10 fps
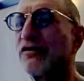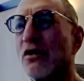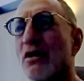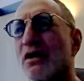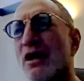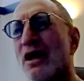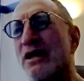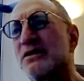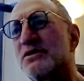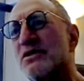for our
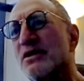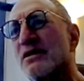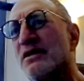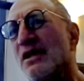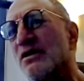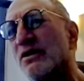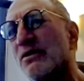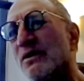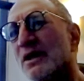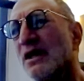clients to continue.
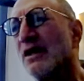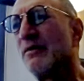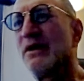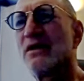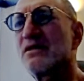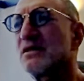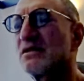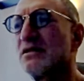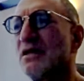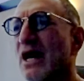I mean, this
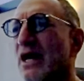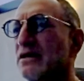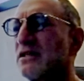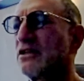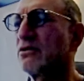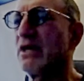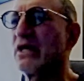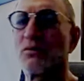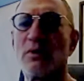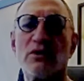is not a
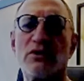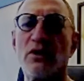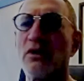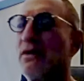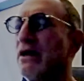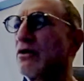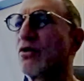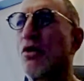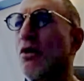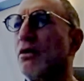situation where you turn around and
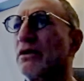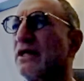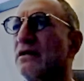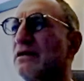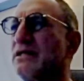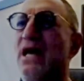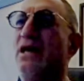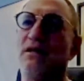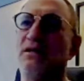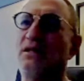call in the debt
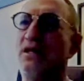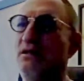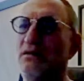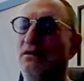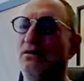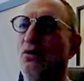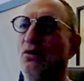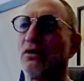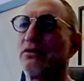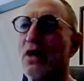and say,
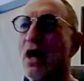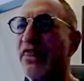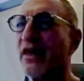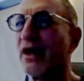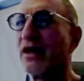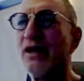all or nothing.